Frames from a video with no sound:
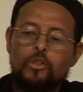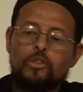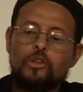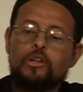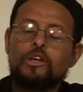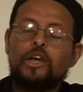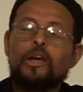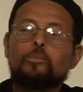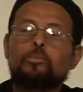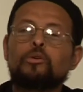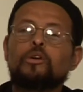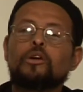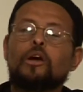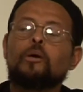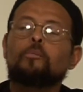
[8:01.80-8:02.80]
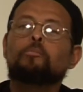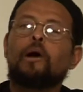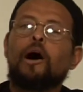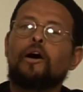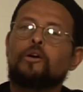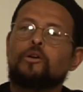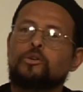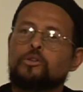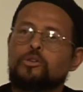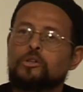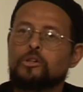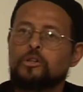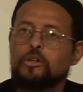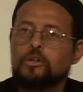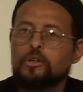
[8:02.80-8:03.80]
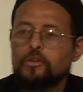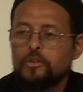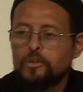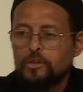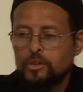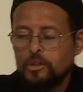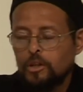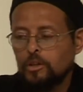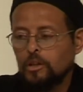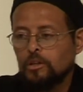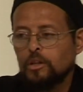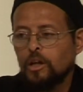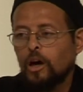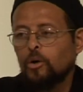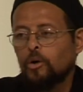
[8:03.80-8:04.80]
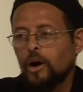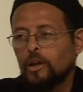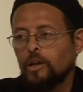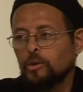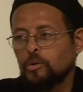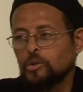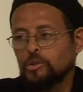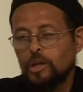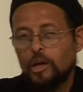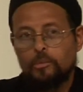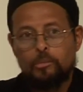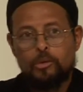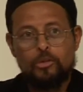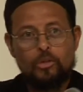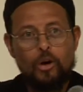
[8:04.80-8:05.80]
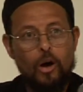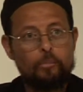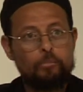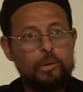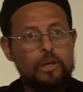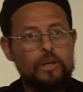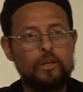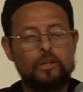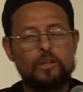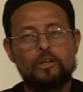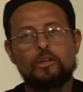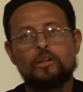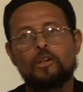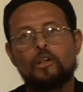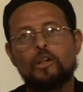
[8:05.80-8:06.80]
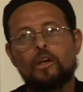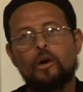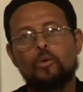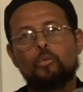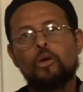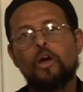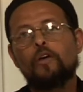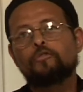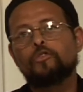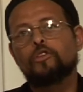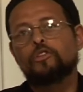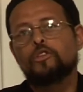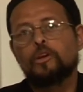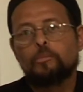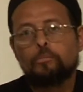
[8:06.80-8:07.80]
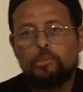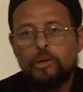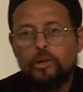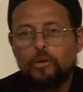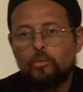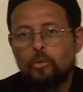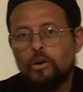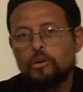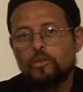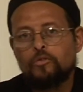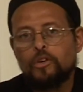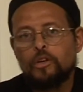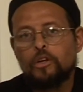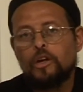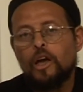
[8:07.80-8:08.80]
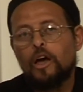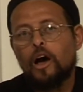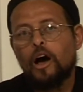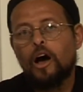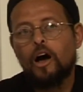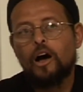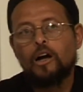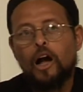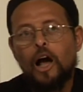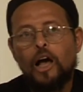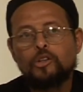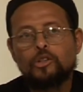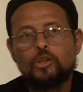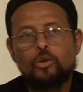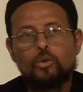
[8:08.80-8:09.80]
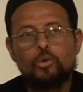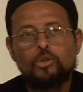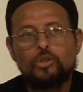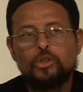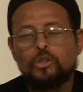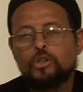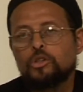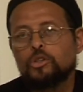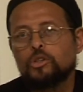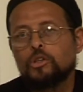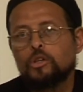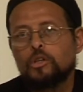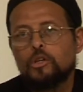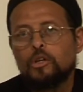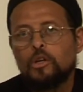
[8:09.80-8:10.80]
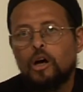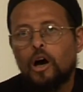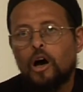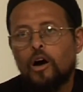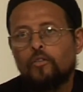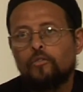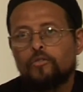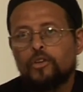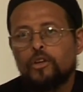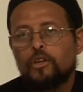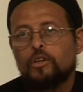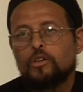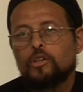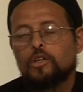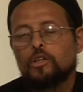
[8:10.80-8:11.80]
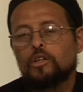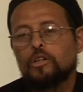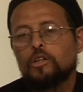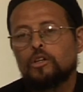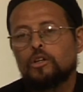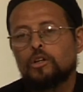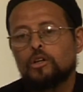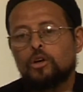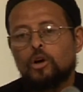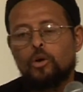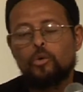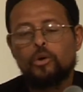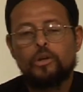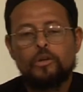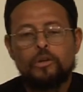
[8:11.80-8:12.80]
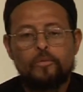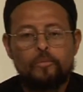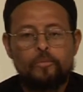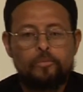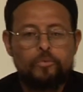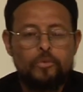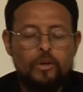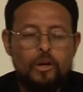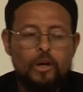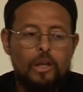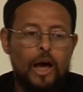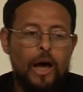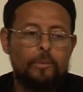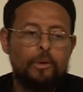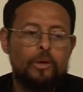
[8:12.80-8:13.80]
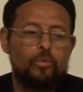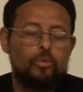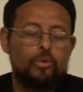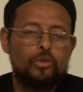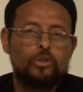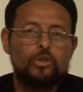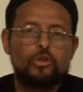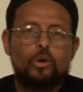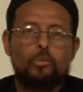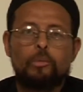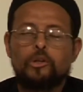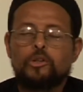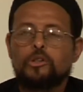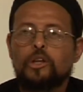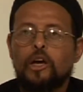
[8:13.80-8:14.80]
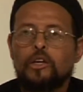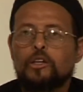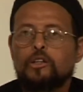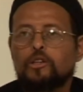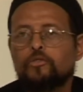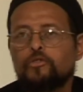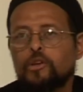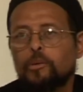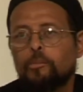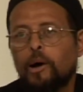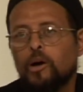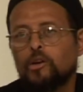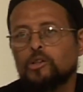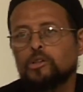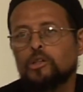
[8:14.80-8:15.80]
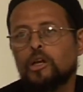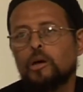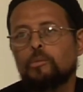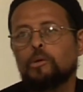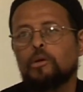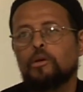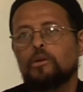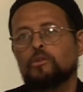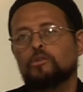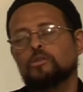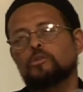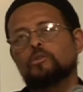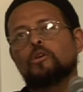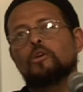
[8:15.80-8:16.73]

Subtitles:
the neighboring empires. Sallallahu Alaihi Wasallam. He thought big. And we have to think big. One of the consequences of the current climate where there's so much negativity about Islam is